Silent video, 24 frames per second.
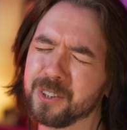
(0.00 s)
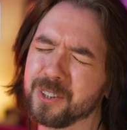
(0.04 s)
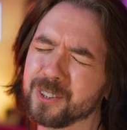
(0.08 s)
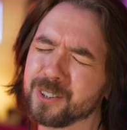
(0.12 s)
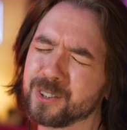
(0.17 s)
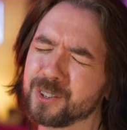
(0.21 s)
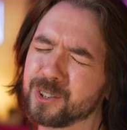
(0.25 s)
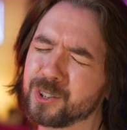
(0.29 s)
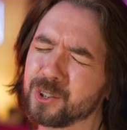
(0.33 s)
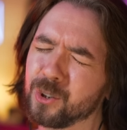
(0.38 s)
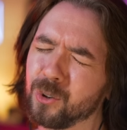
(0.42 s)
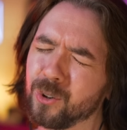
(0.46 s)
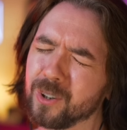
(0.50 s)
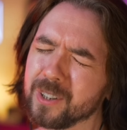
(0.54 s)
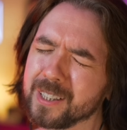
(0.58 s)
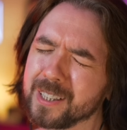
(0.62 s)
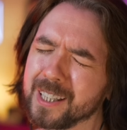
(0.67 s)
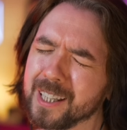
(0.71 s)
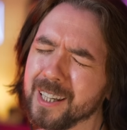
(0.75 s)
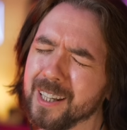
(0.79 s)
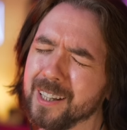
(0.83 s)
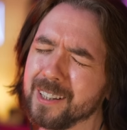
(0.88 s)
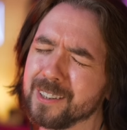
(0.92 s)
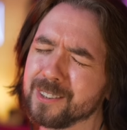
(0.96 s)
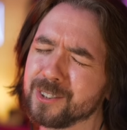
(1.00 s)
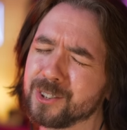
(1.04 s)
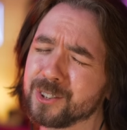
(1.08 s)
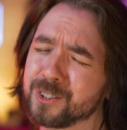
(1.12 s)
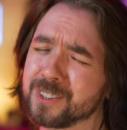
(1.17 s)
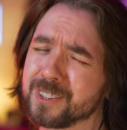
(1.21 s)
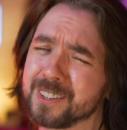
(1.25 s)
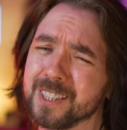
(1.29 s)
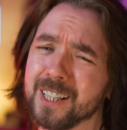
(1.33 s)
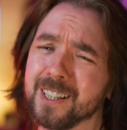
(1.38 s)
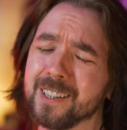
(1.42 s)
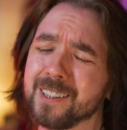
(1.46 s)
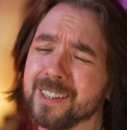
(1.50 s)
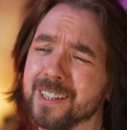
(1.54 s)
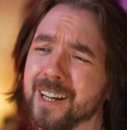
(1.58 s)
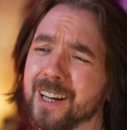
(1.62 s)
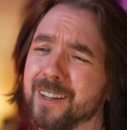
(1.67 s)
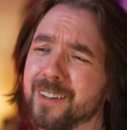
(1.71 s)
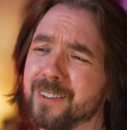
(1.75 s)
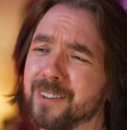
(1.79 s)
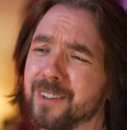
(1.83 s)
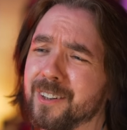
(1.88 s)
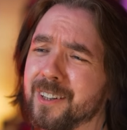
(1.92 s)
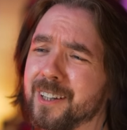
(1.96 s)
we're short kings, should stay
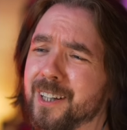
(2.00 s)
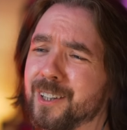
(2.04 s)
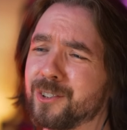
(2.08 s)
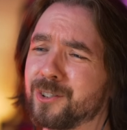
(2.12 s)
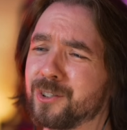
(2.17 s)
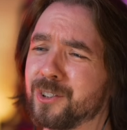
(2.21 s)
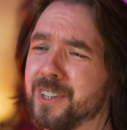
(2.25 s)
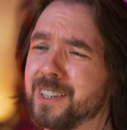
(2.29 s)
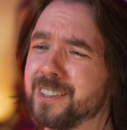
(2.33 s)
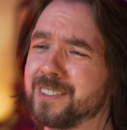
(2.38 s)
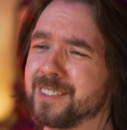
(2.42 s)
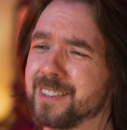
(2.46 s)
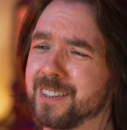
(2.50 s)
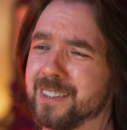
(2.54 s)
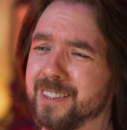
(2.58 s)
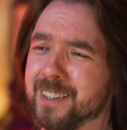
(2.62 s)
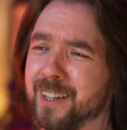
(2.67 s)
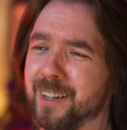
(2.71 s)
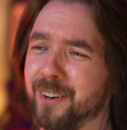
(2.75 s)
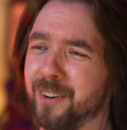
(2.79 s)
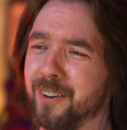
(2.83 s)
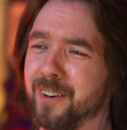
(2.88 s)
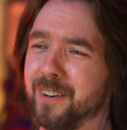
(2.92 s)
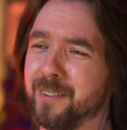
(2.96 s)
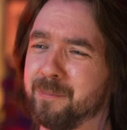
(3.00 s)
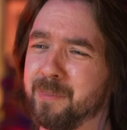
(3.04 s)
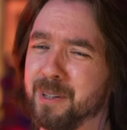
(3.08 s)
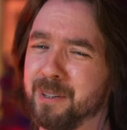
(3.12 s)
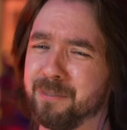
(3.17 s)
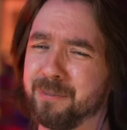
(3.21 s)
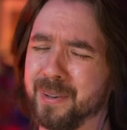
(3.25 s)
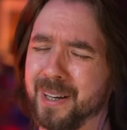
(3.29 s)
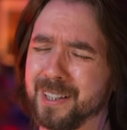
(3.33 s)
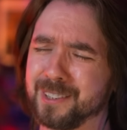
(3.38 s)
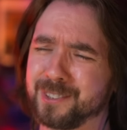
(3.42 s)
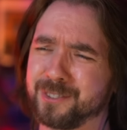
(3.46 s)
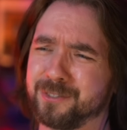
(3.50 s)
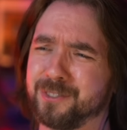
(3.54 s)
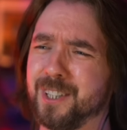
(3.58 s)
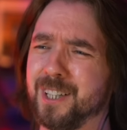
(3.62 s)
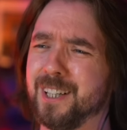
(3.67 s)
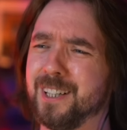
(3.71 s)
together and get drinks and dinner and be best